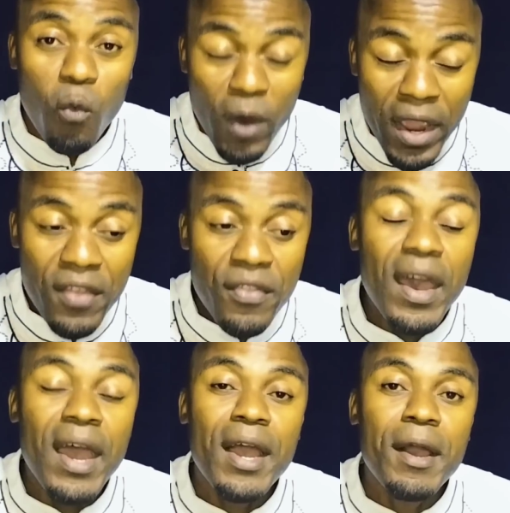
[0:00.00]

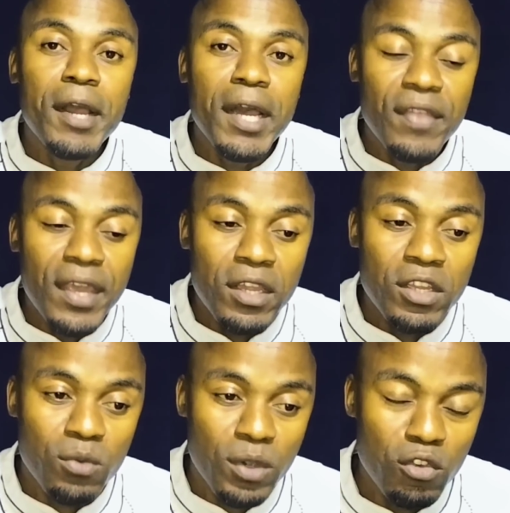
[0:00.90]
Whether there
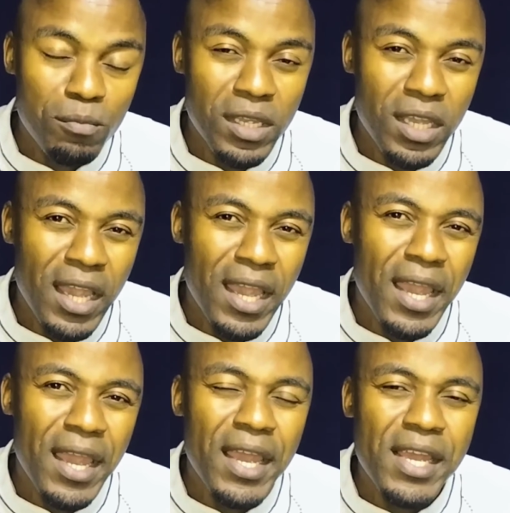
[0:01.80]
is going to be
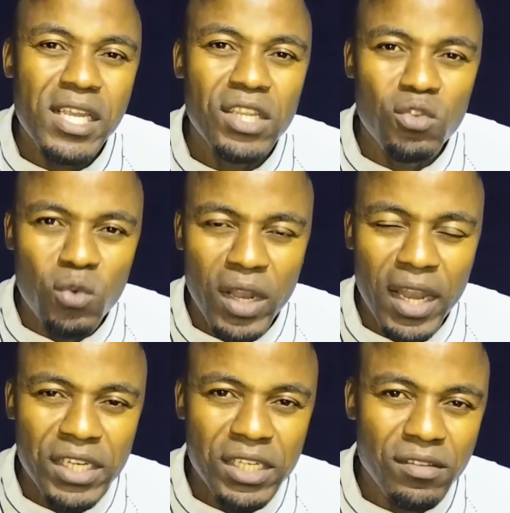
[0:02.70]
new
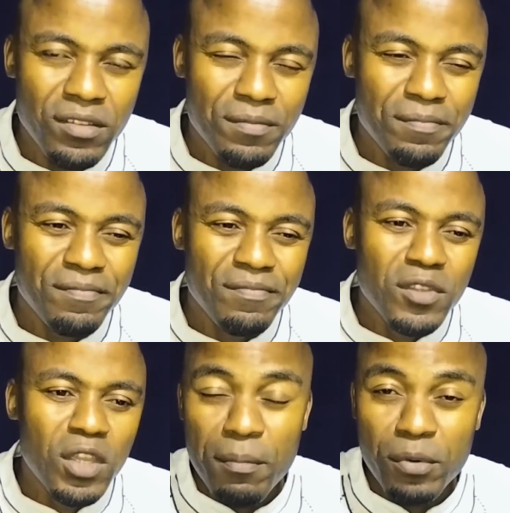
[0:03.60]
elections,
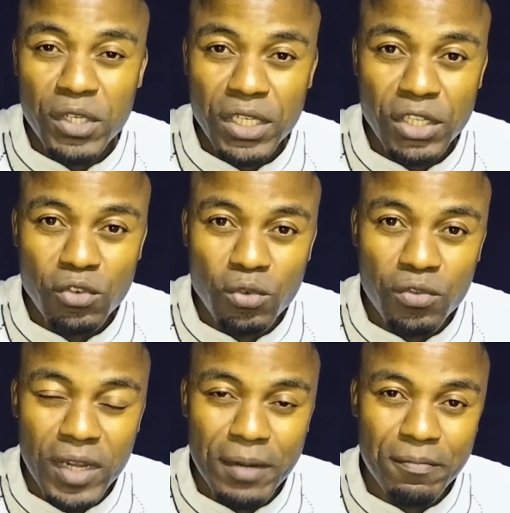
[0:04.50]
we are pushing it
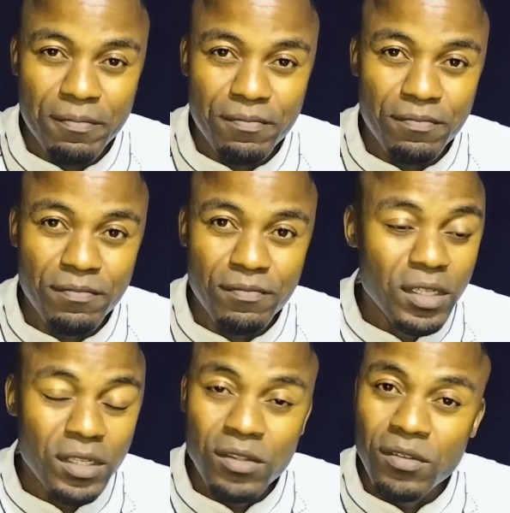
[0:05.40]
too far.
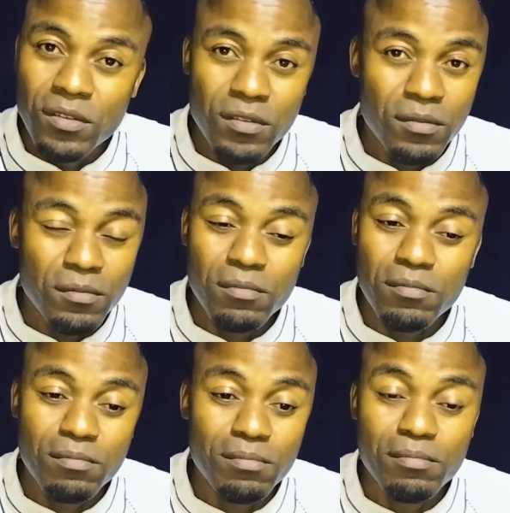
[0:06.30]
This
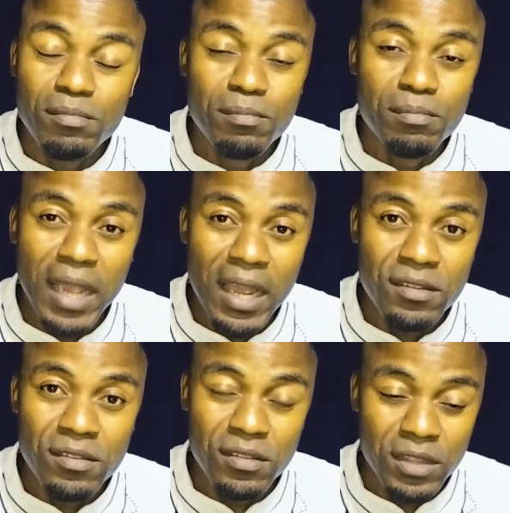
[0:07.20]

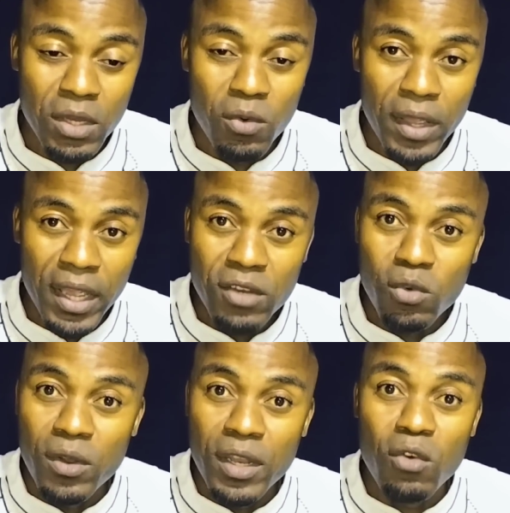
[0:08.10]
guys, they will
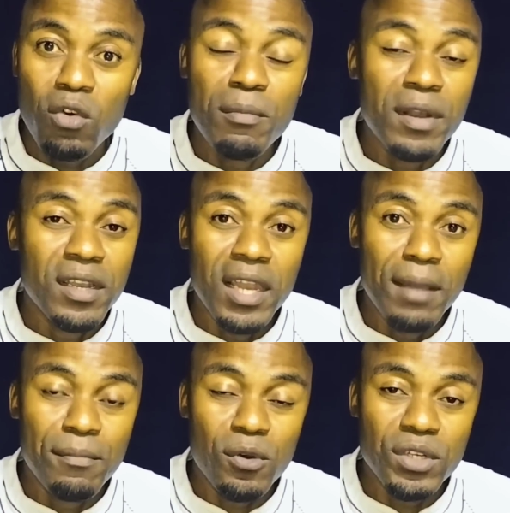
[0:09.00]
act on a
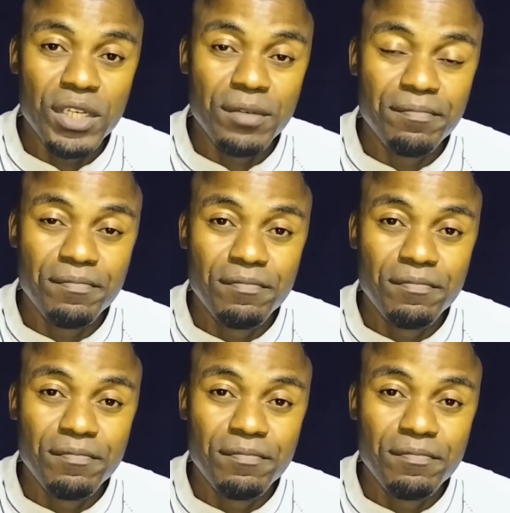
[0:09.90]
comradely approach.